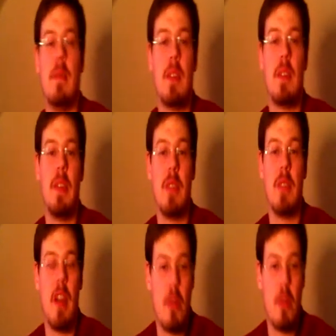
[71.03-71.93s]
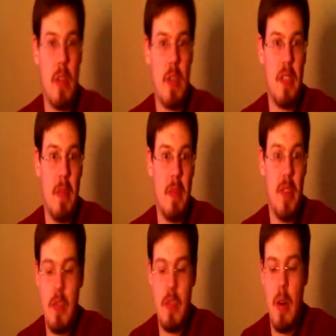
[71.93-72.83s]
so there was a lot of coercion to build
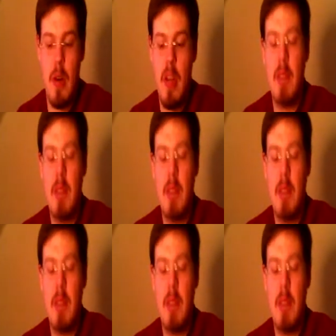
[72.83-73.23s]
this road,